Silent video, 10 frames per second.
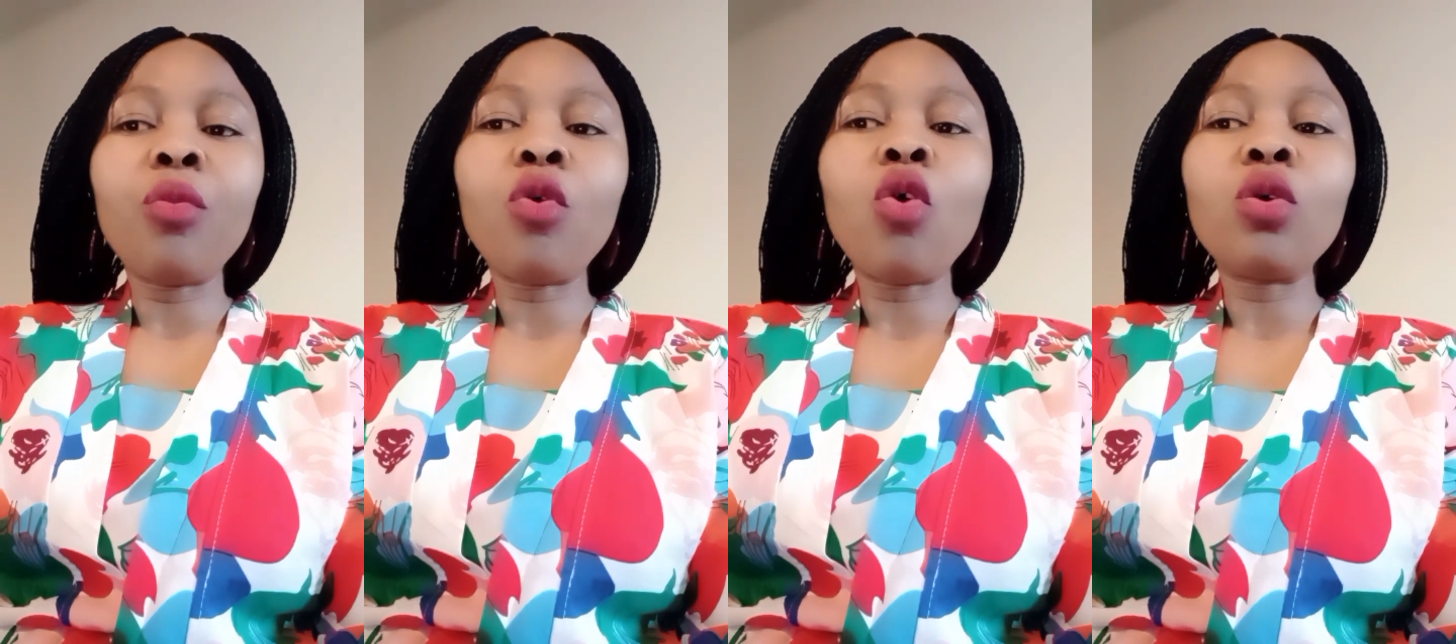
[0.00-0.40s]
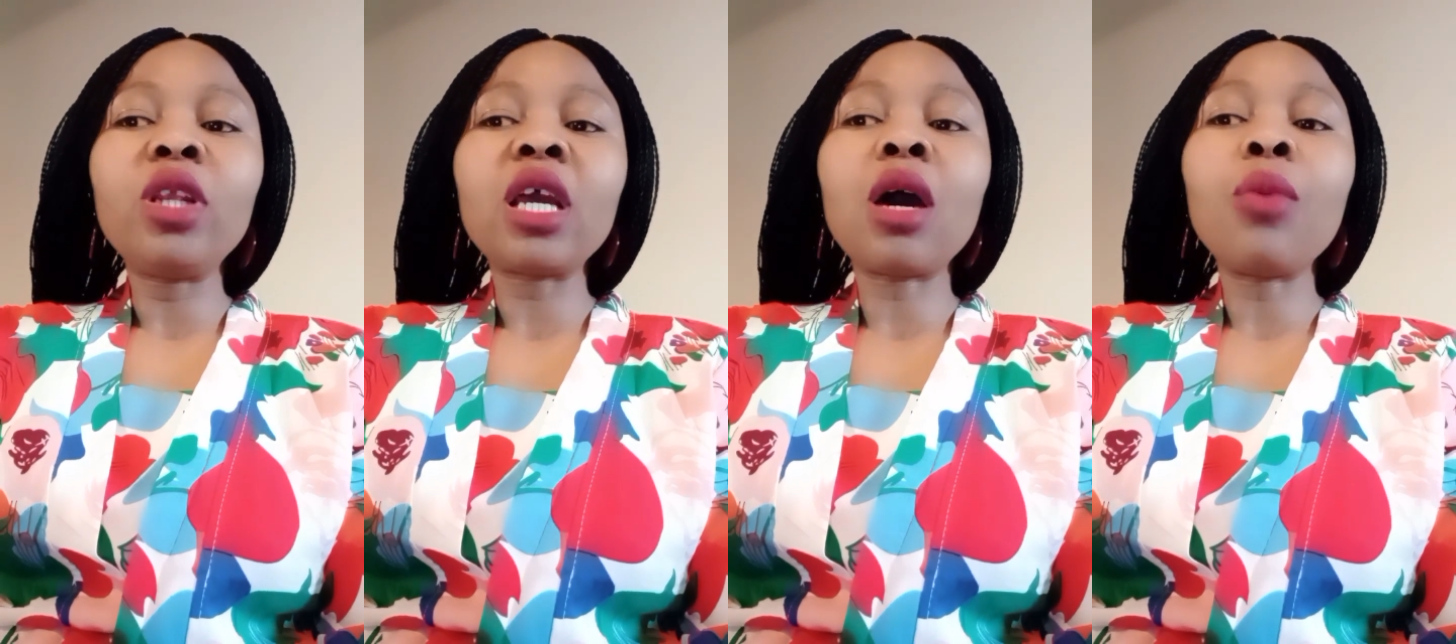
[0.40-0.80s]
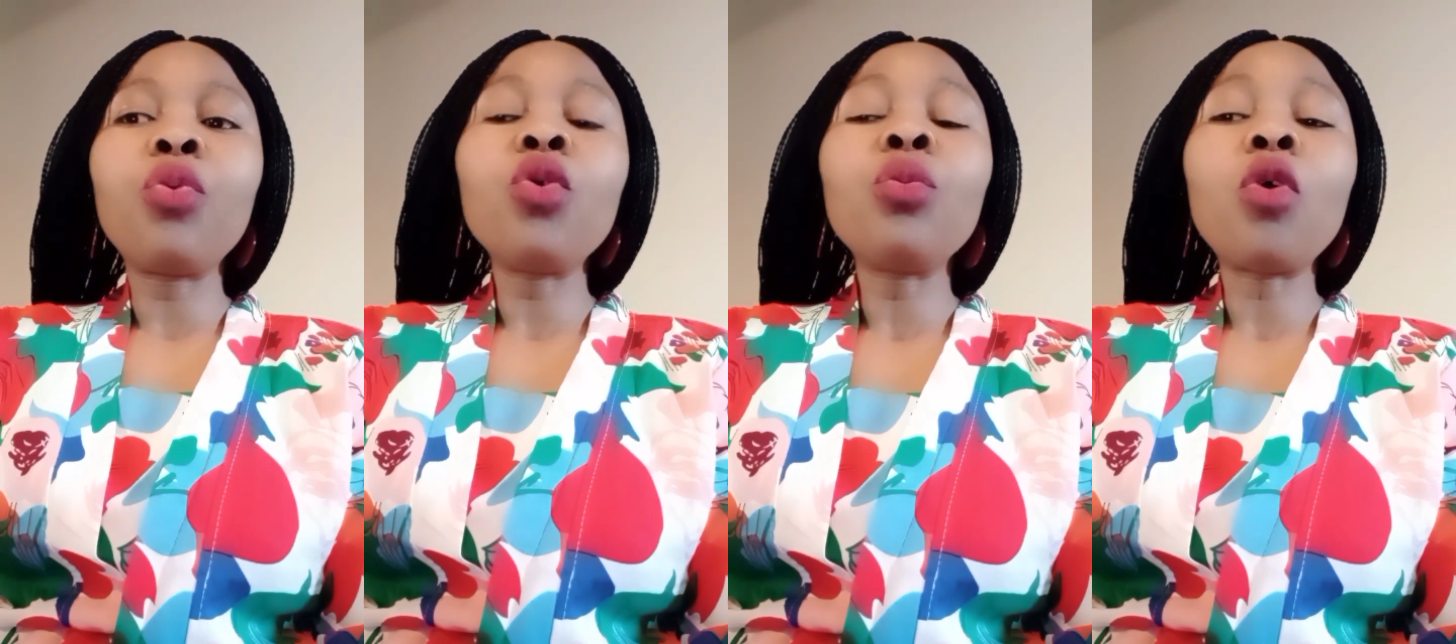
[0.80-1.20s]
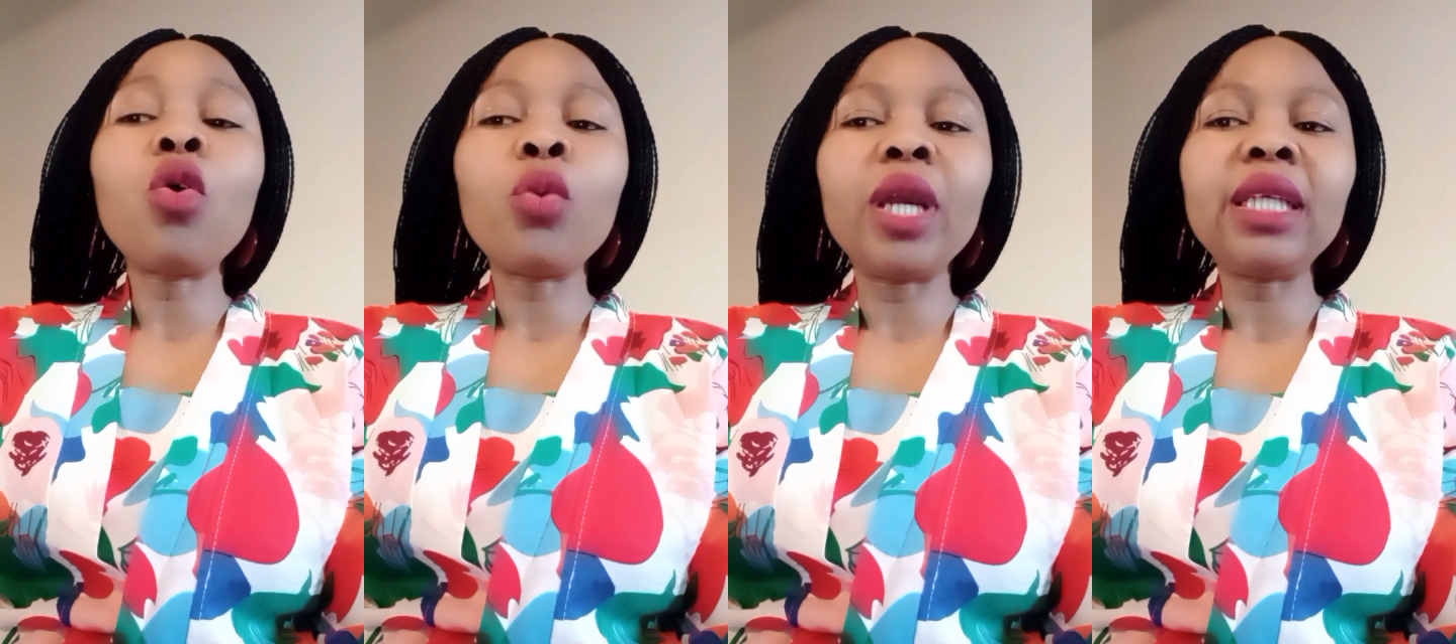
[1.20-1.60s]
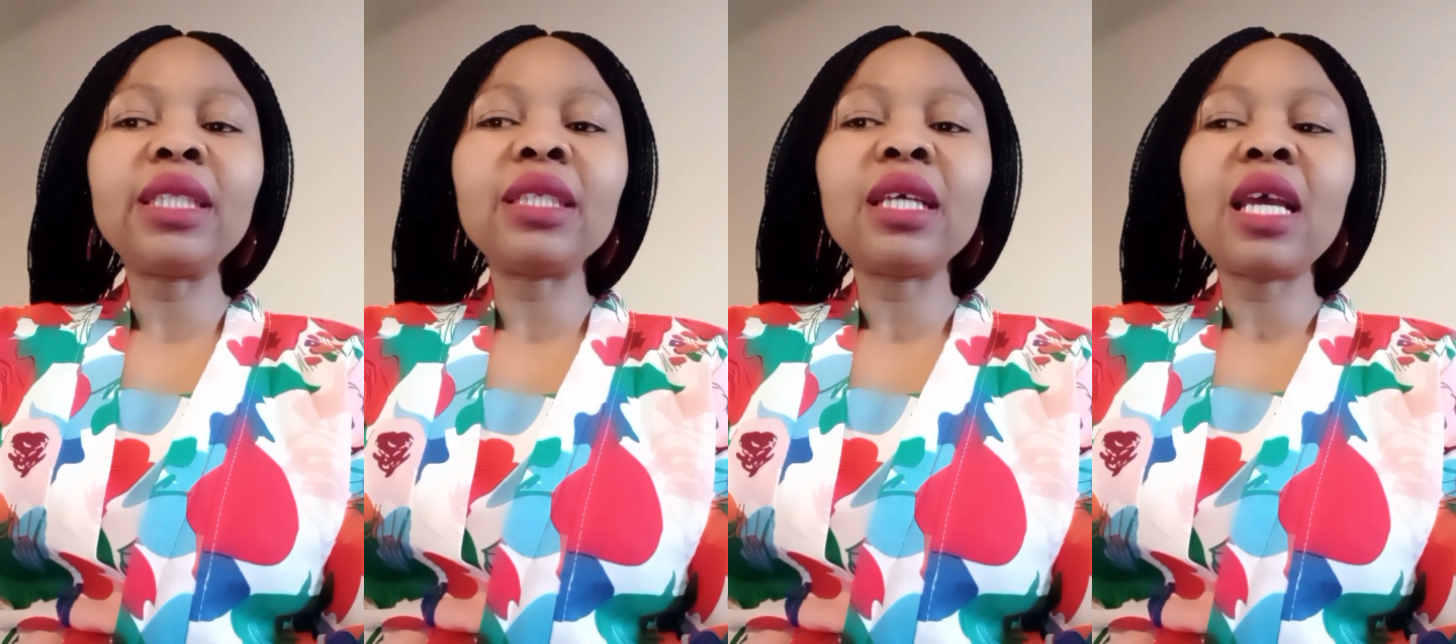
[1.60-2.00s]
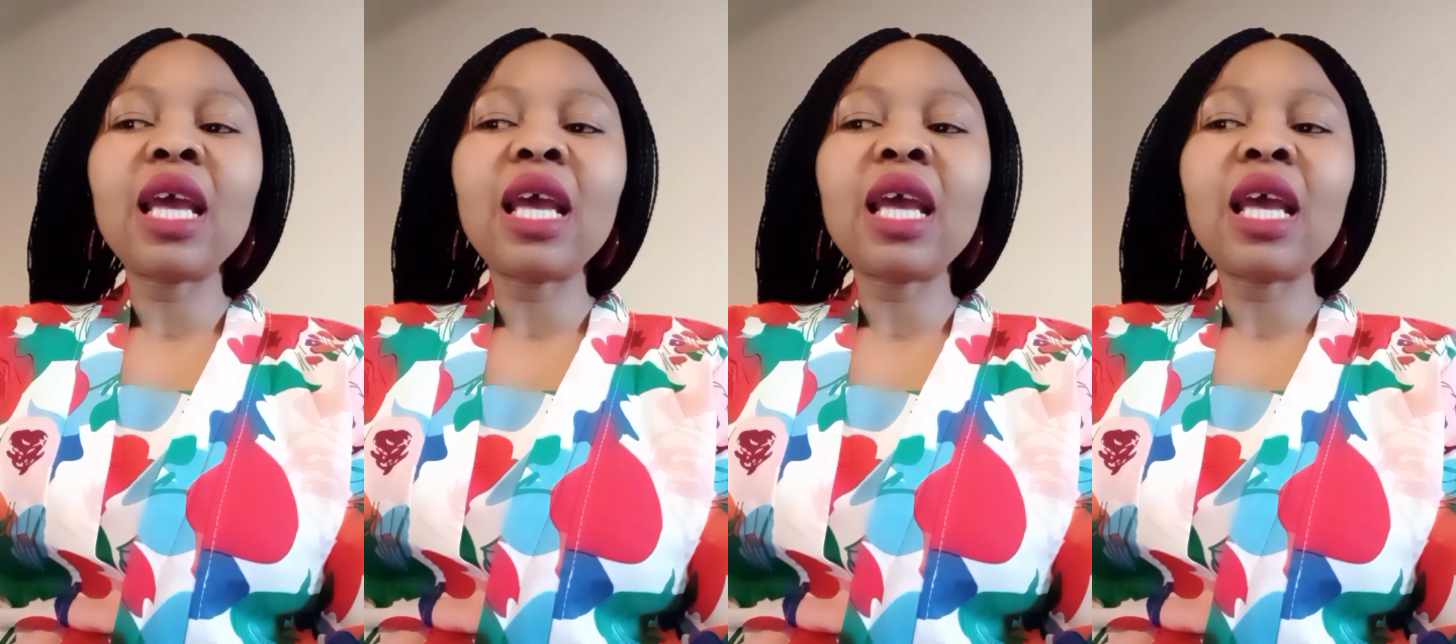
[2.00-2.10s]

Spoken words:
more, they can pull more weight